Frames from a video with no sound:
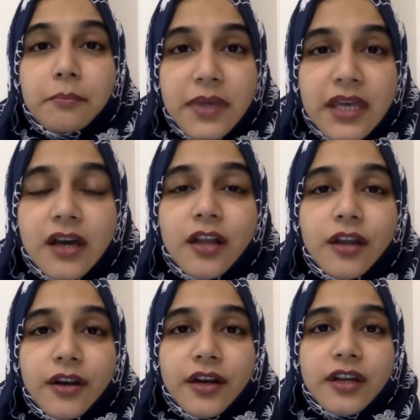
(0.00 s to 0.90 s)
Be
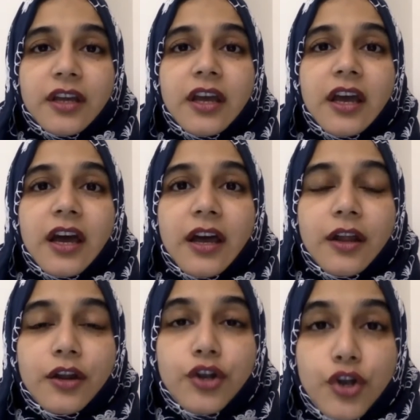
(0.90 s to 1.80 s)
alert.
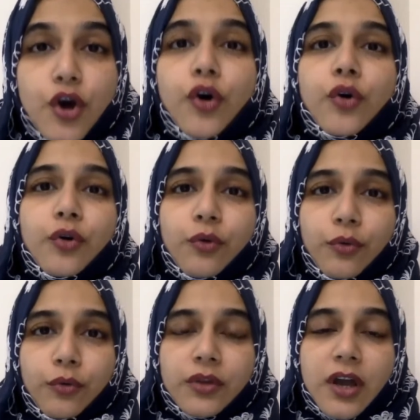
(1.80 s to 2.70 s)
Know
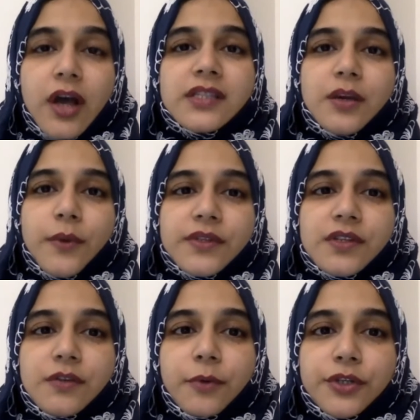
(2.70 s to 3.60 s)
the
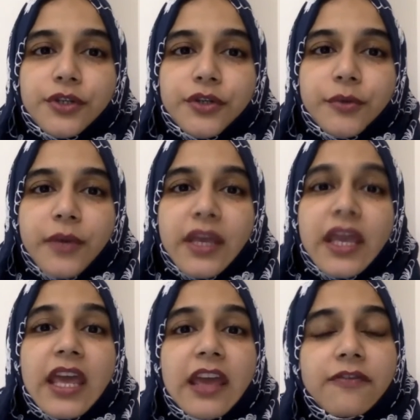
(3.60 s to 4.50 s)
consequences of what you're doing.
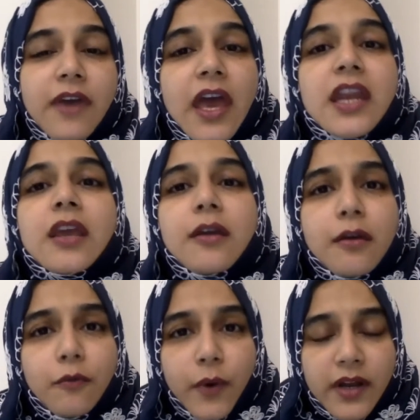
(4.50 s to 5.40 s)
If
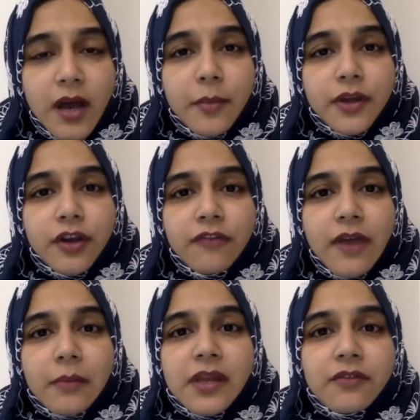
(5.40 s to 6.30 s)
anyone among your
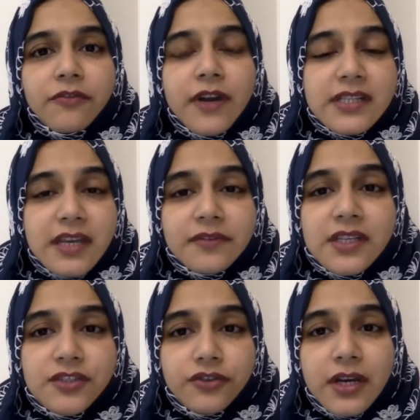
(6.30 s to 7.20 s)
family and friends have
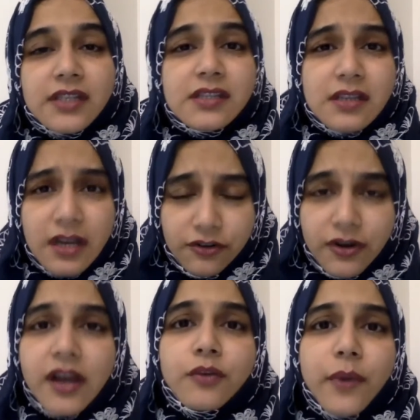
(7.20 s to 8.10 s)
these traits,
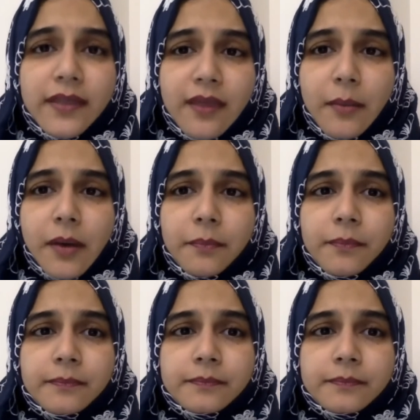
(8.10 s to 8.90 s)
try to wake them up.